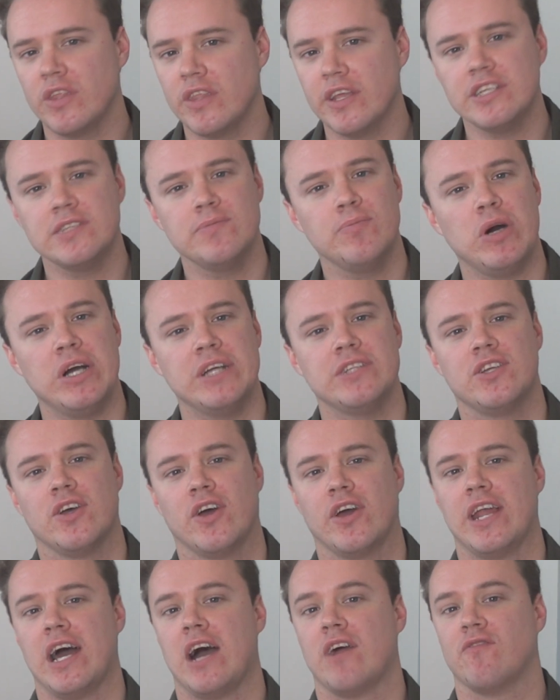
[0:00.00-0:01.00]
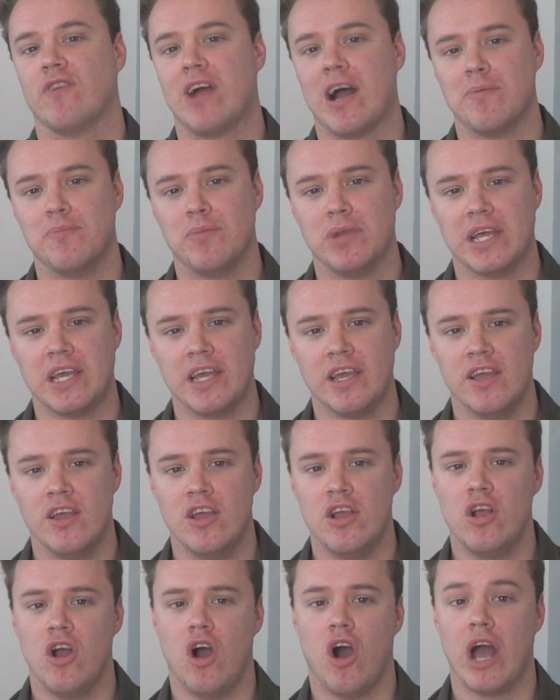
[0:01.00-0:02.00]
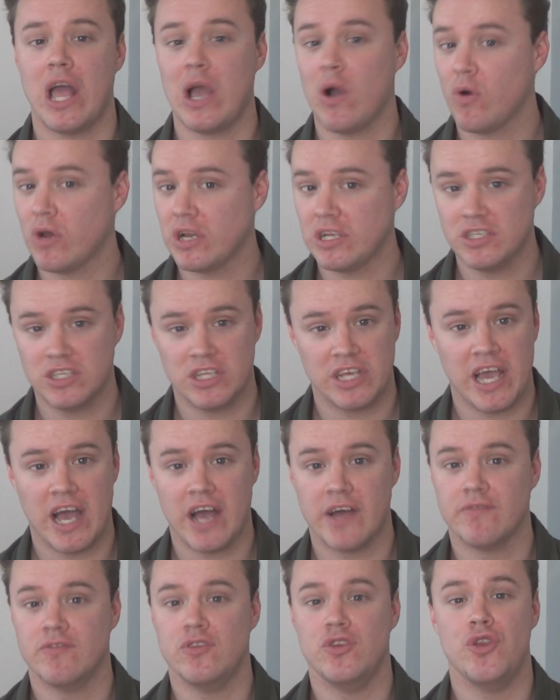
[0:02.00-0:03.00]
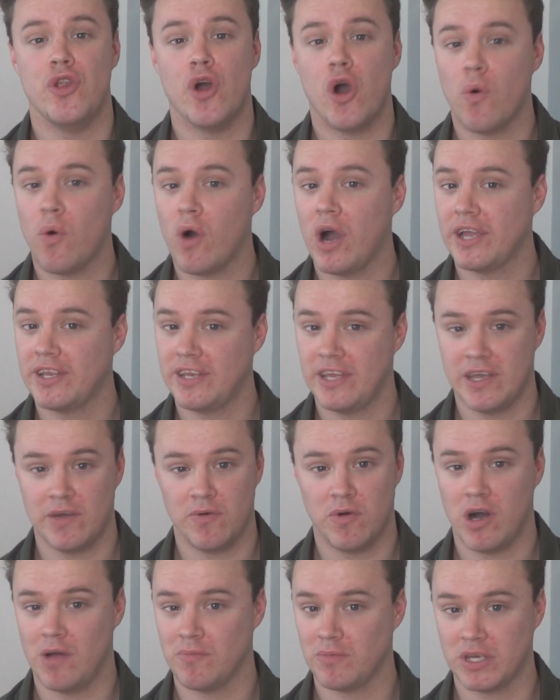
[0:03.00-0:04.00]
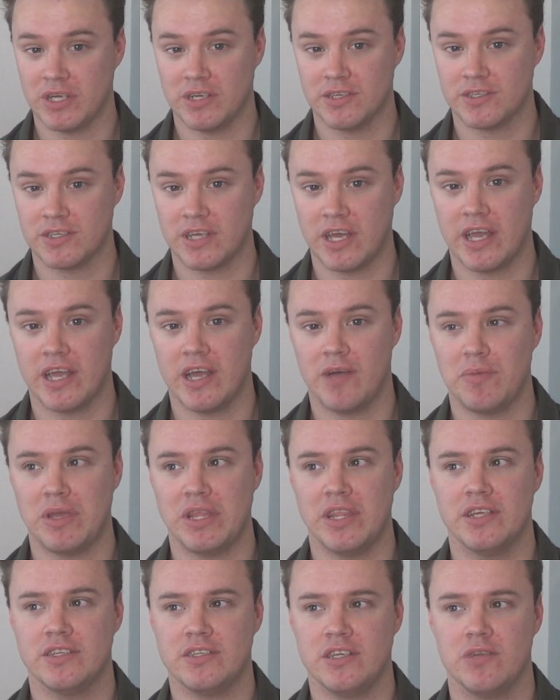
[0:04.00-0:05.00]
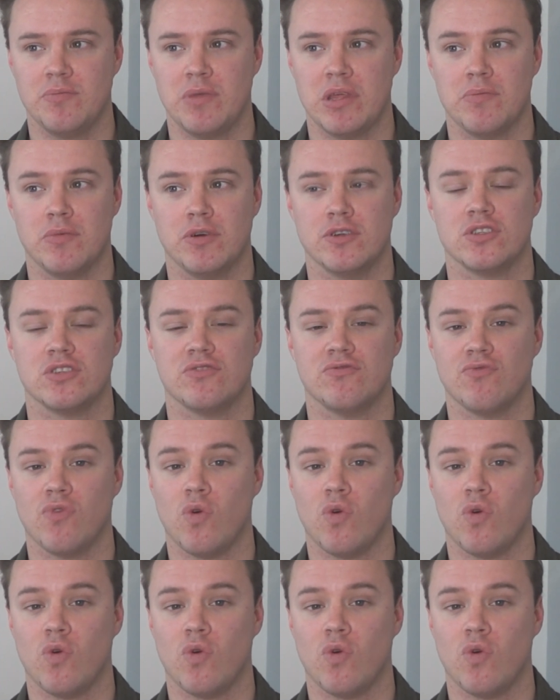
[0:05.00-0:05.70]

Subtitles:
this might turn out rambly. I honestly have no idea what I'm going to say. I mean, this is going to be the most